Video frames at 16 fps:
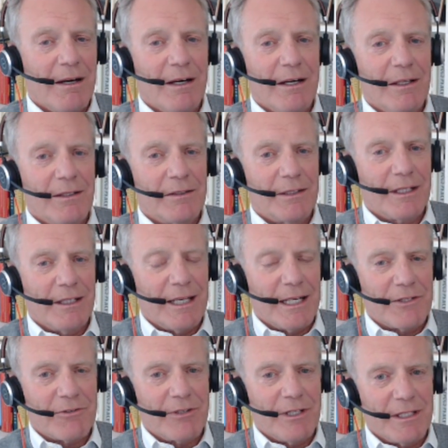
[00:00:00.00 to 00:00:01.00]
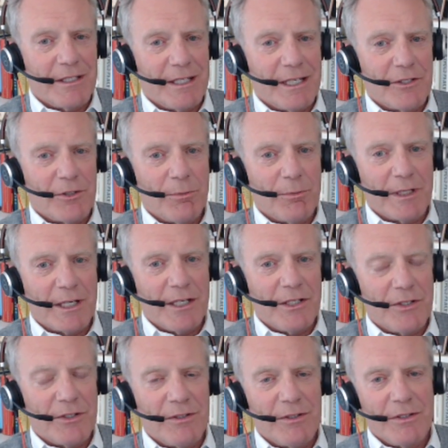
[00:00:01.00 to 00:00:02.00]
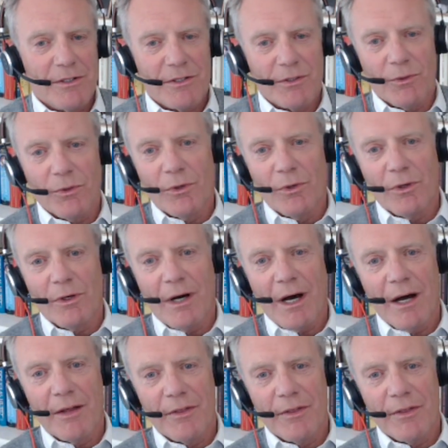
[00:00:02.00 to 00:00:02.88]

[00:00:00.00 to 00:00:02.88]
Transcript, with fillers: aren't collateralized debt obligations or